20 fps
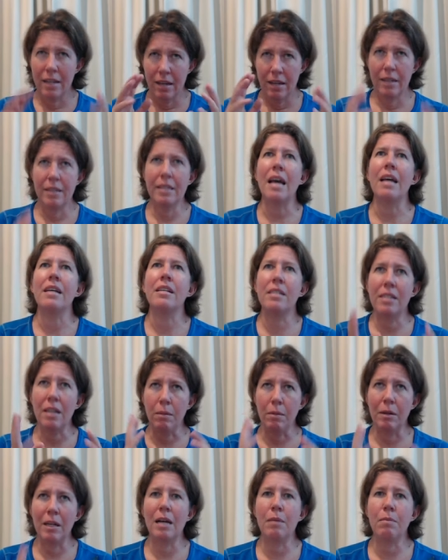yes,
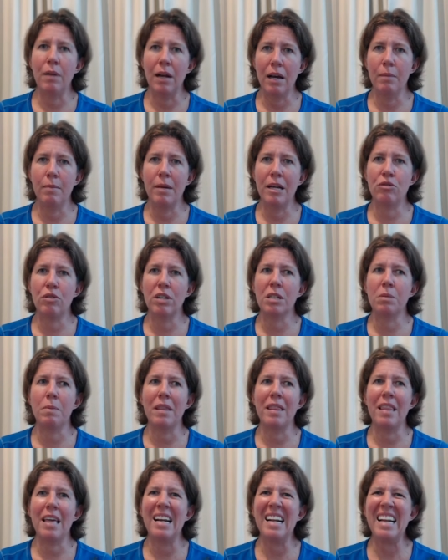double leg plyometrics, but
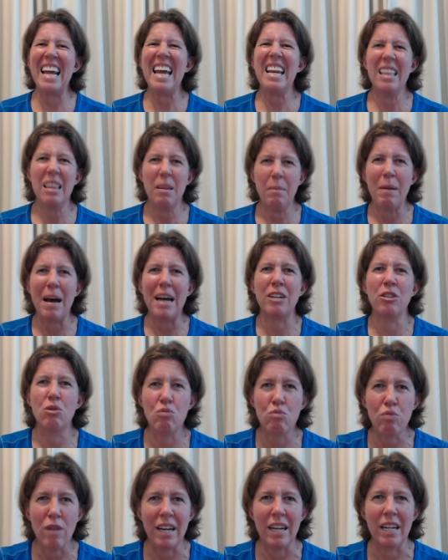then getting them back to
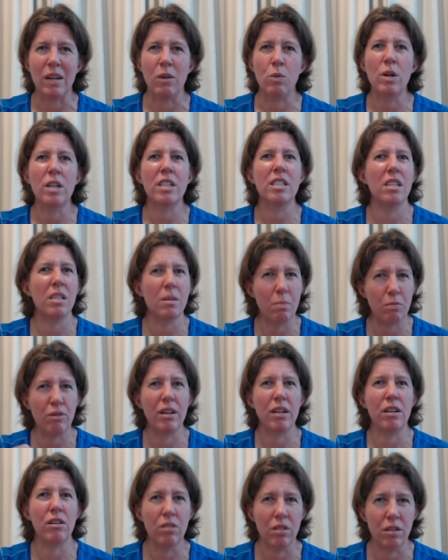running works as a pretty
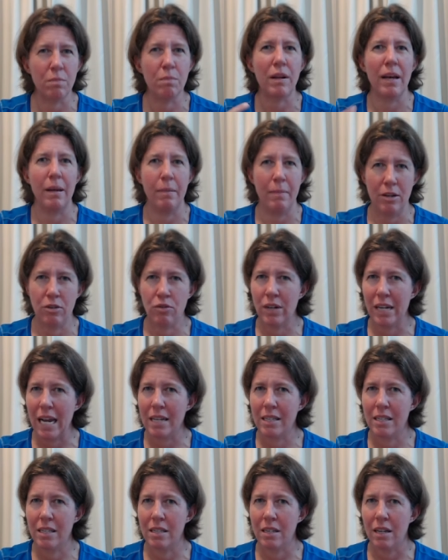good plyometric
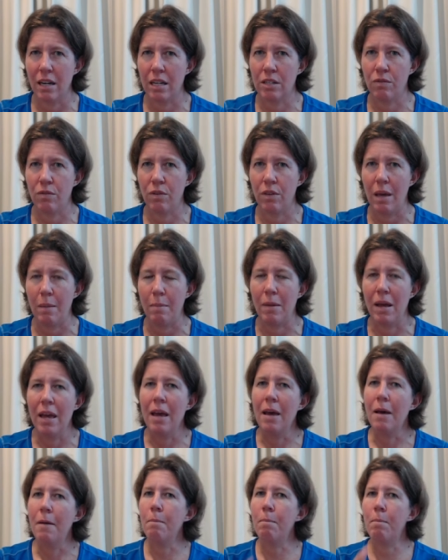exercise for them.
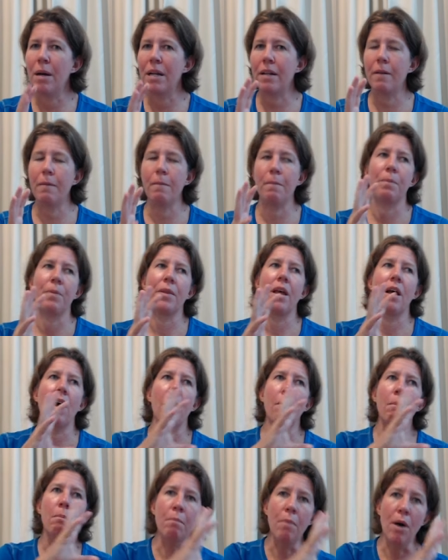But
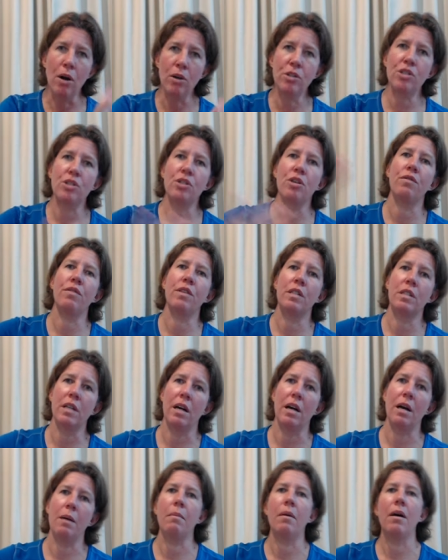most of the
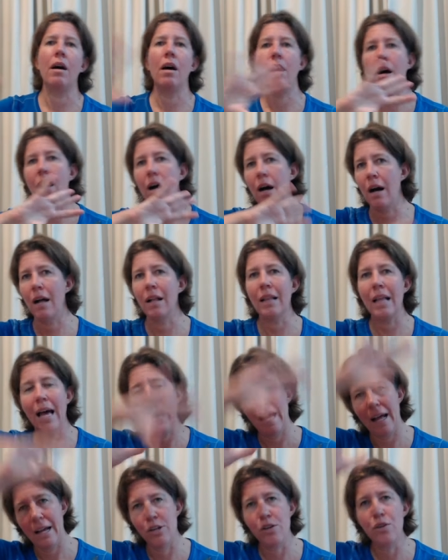time, I'll
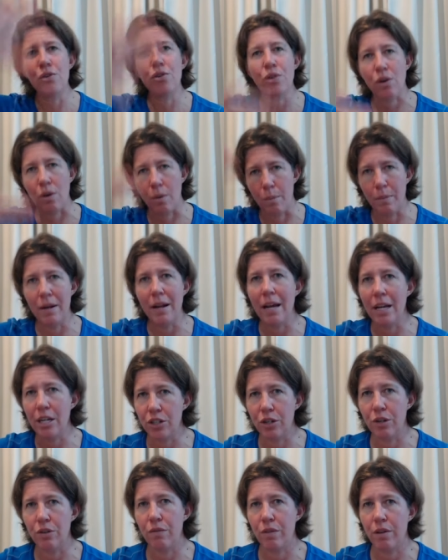use a
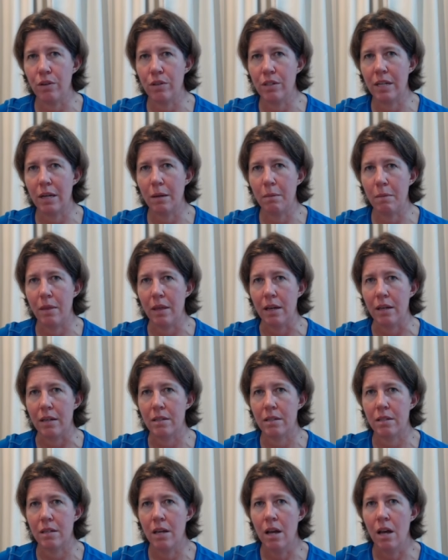combination of those type of
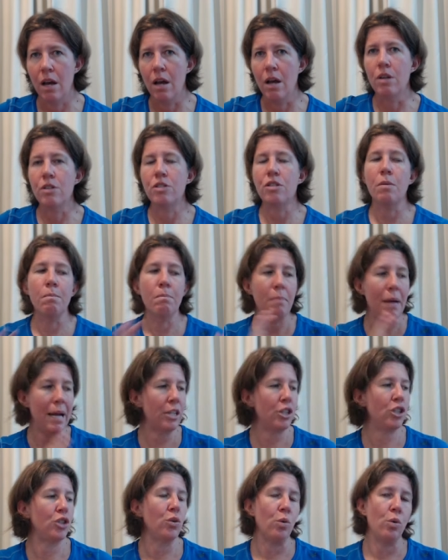things. So make
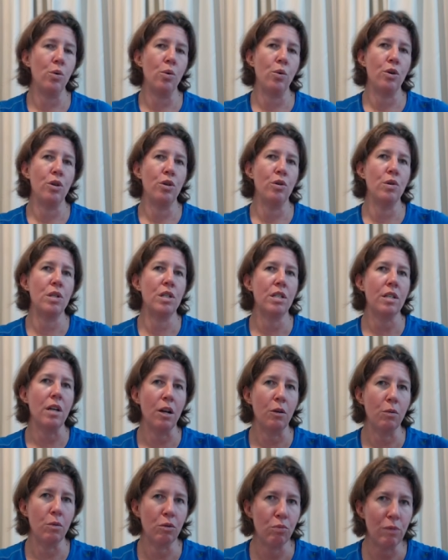sure you
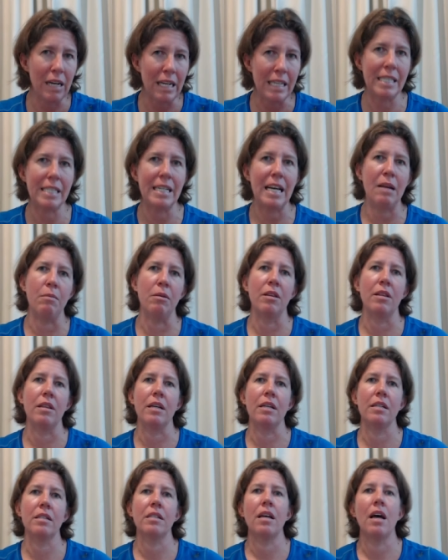start with really stable
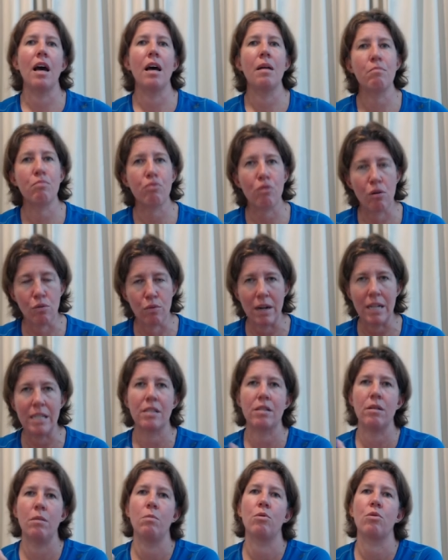things and progress
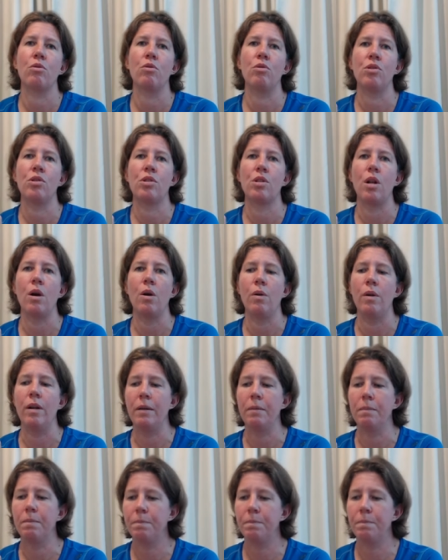them through slowly.